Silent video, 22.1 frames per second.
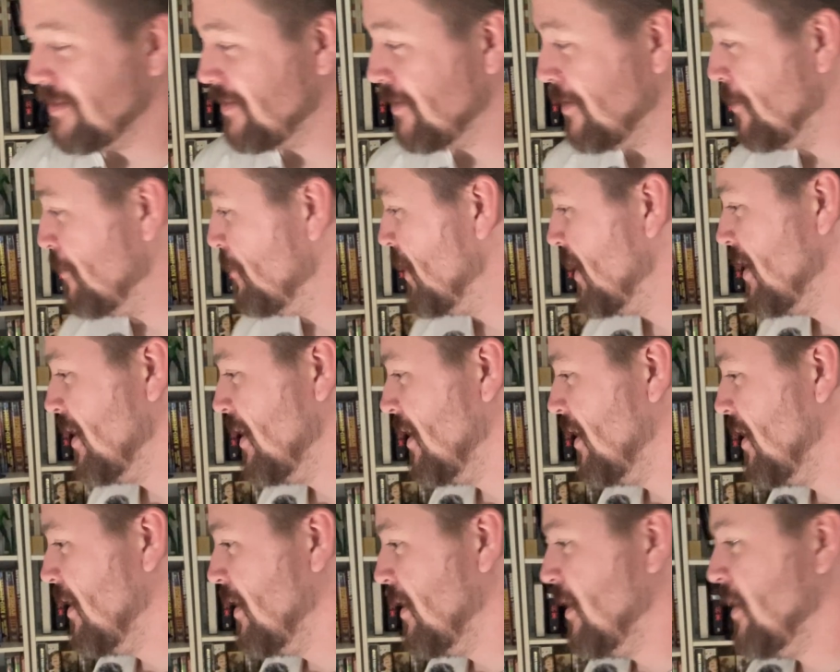So
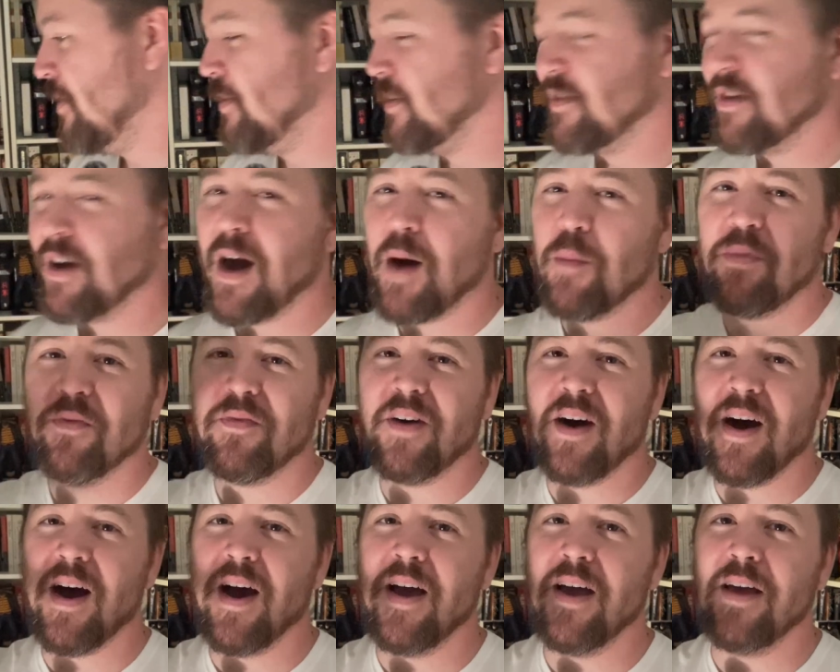the top
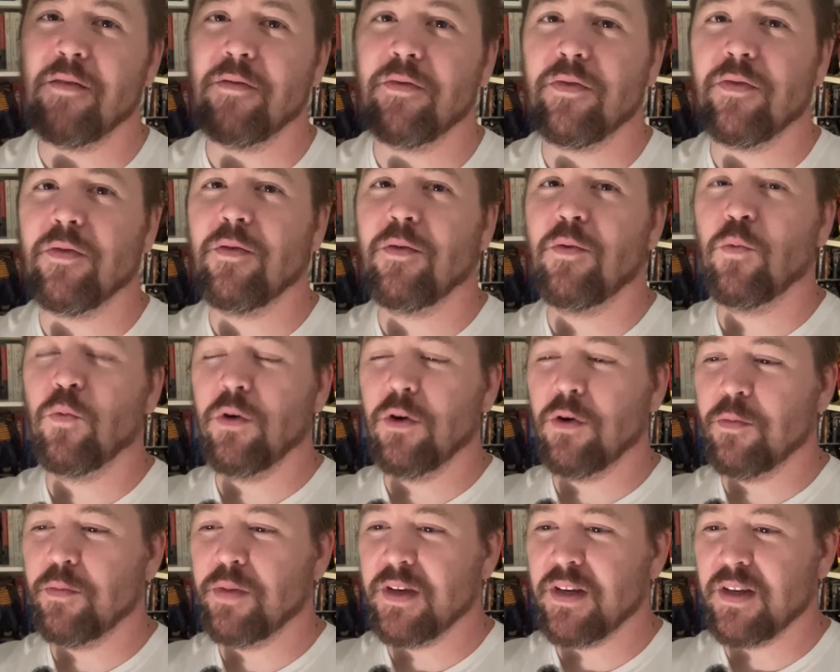five
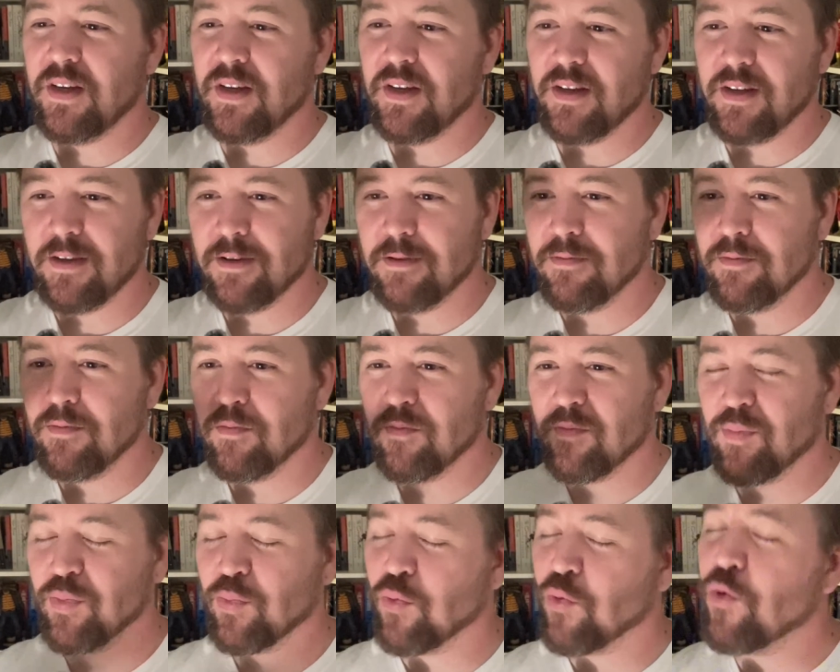will be
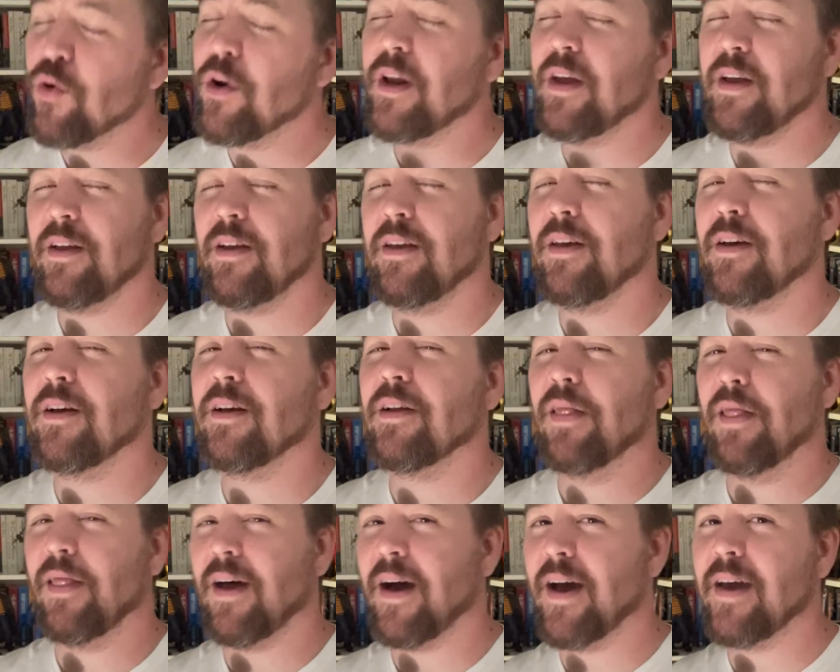pretty
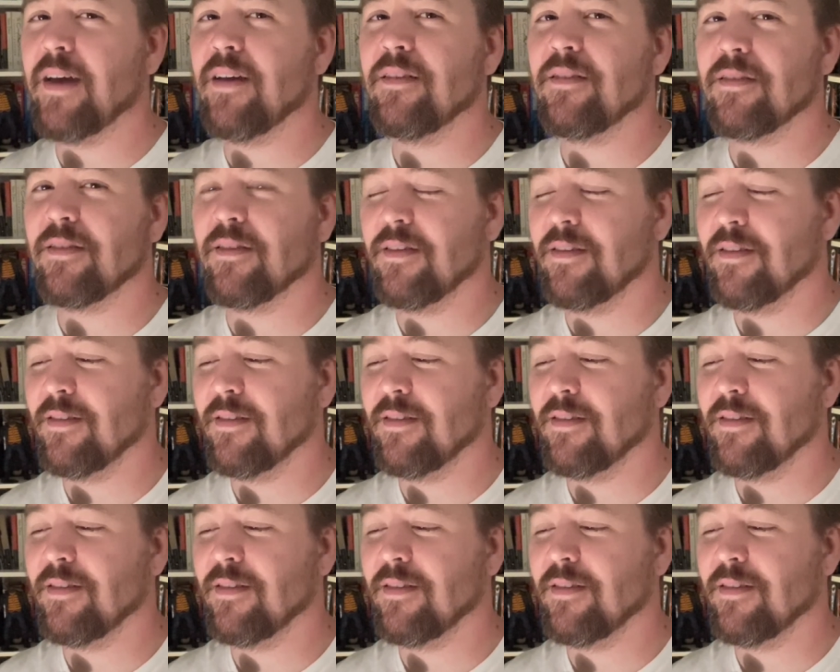light,